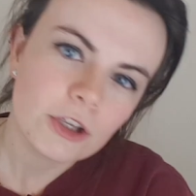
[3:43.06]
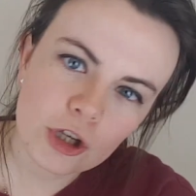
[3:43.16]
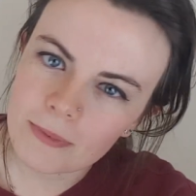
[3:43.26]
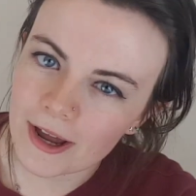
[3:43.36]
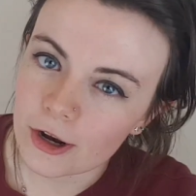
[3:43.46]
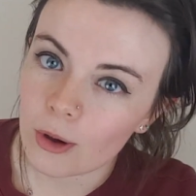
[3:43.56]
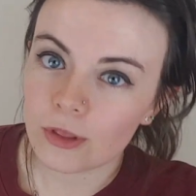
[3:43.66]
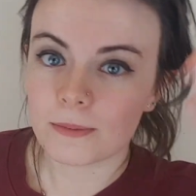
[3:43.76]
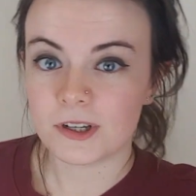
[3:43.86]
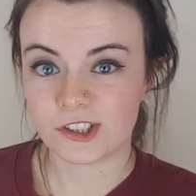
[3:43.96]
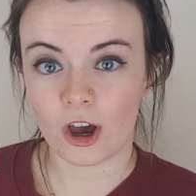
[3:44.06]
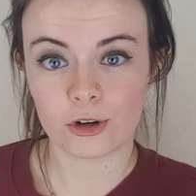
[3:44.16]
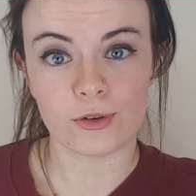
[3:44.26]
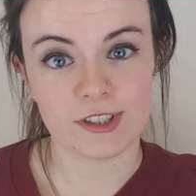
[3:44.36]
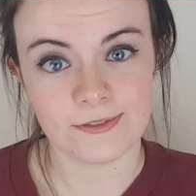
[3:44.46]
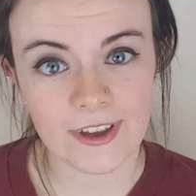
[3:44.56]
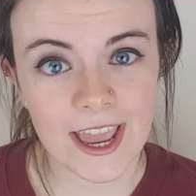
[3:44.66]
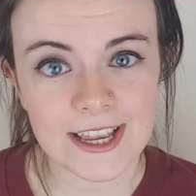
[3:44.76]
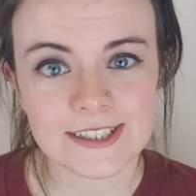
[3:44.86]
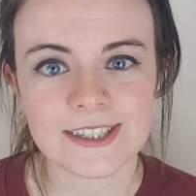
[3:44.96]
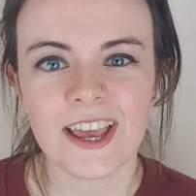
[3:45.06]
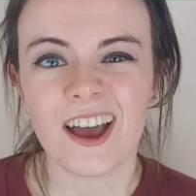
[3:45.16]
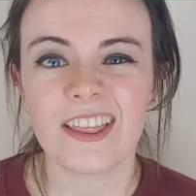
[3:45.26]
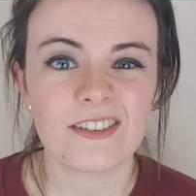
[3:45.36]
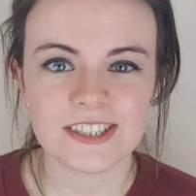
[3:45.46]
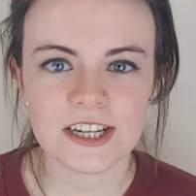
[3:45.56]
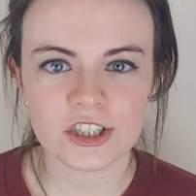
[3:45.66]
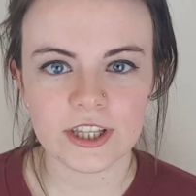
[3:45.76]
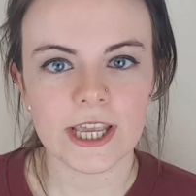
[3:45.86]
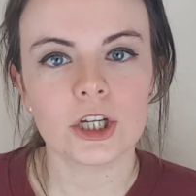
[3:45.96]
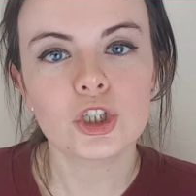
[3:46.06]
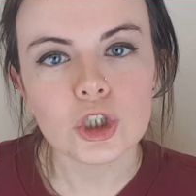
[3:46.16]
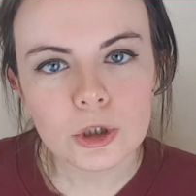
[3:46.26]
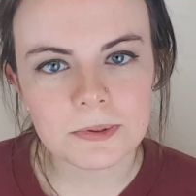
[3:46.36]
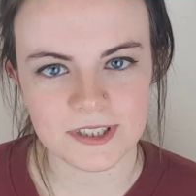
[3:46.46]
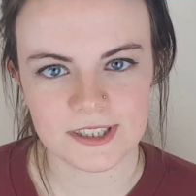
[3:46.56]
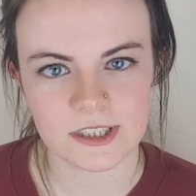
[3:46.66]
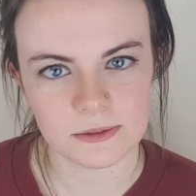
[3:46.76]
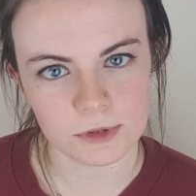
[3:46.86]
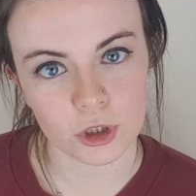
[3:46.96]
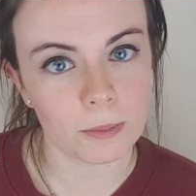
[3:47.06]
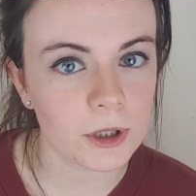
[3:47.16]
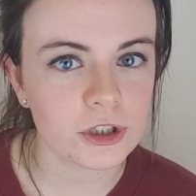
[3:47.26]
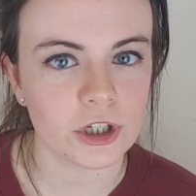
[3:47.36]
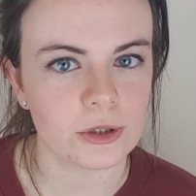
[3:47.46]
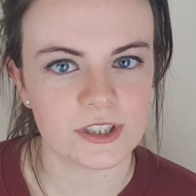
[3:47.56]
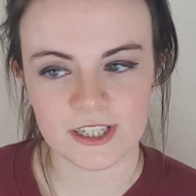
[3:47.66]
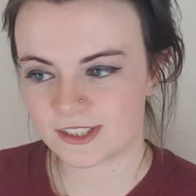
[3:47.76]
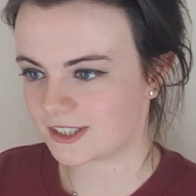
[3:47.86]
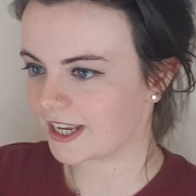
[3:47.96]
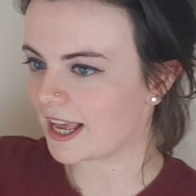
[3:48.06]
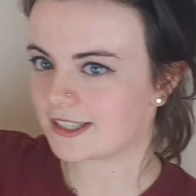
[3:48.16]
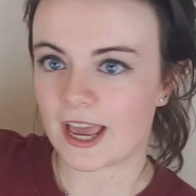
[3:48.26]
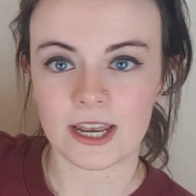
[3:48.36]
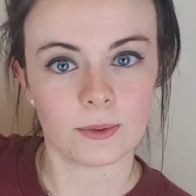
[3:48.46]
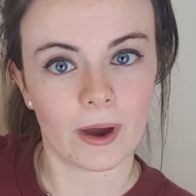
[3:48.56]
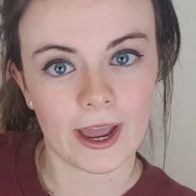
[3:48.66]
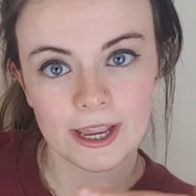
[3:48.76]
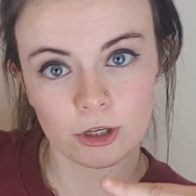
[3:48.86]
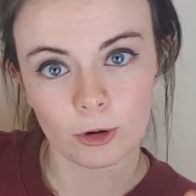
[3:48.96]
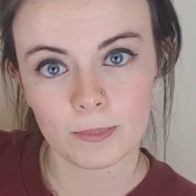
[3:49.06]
You might know them as arteries and veins, and they're essentially a tube system that your blood uses to get to anywhere in your